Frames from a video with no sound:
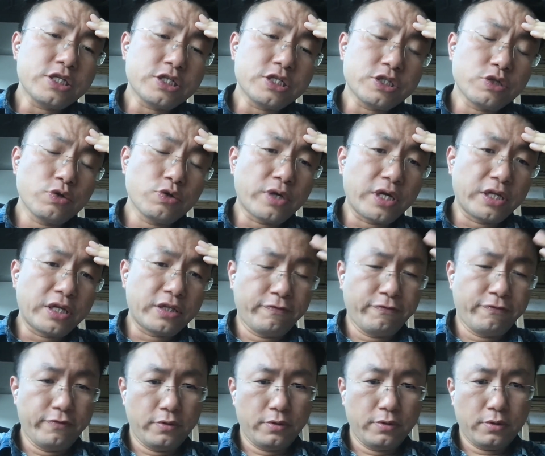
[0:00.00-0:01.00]
I think just look
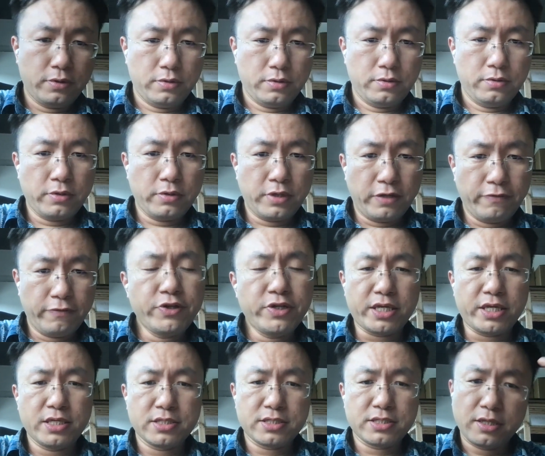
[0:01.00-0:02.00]
at
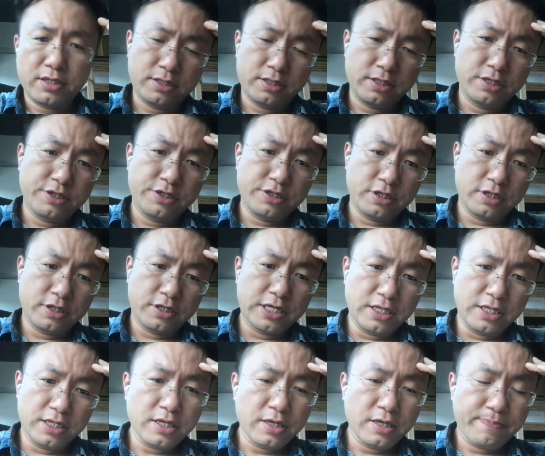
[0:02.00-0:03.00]
fintech in Southeast
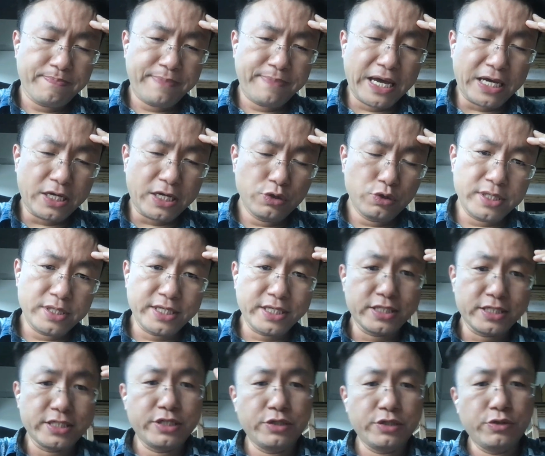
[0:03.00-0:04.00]
Asia. I think back in
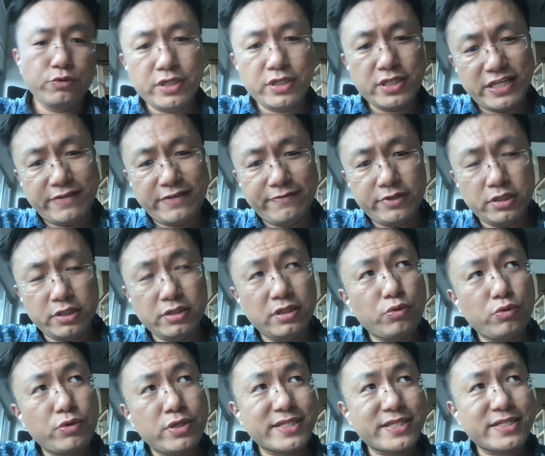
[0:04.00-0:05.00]
2016,
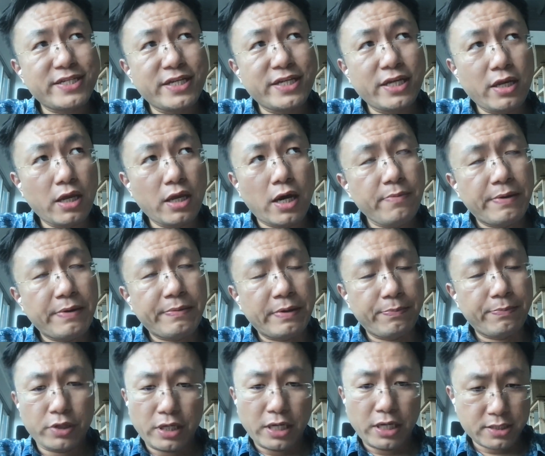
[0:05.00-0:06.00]
2017, 2016,
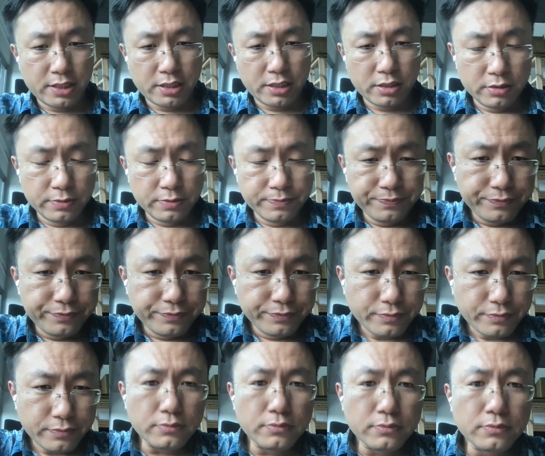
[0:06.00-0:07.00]
Alibaba bought Lazada.